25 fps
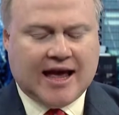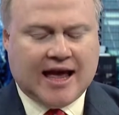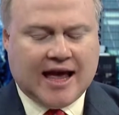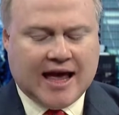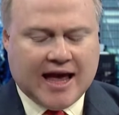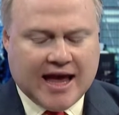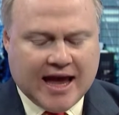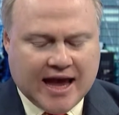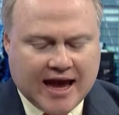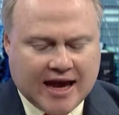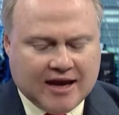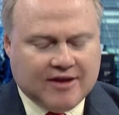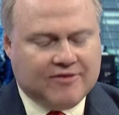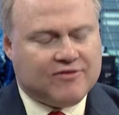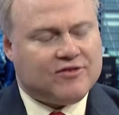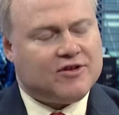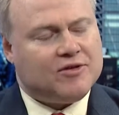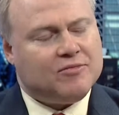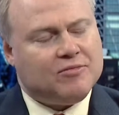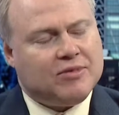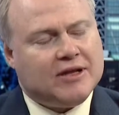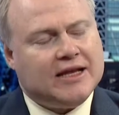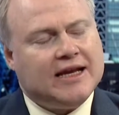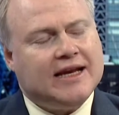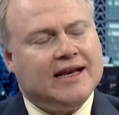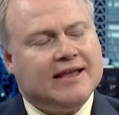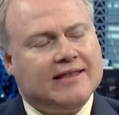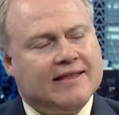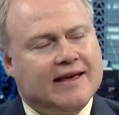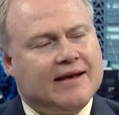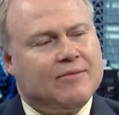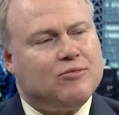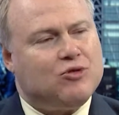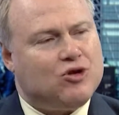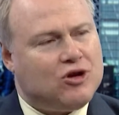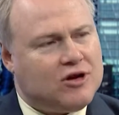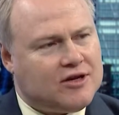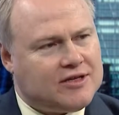ahead of completing
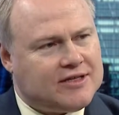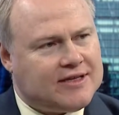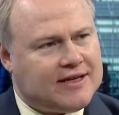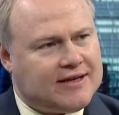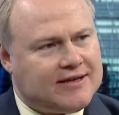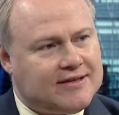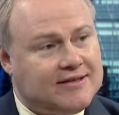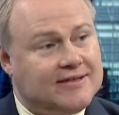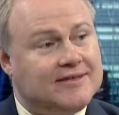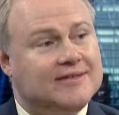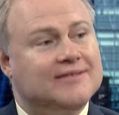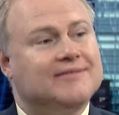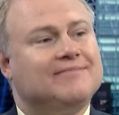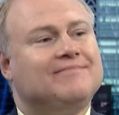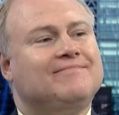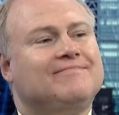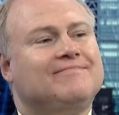that process?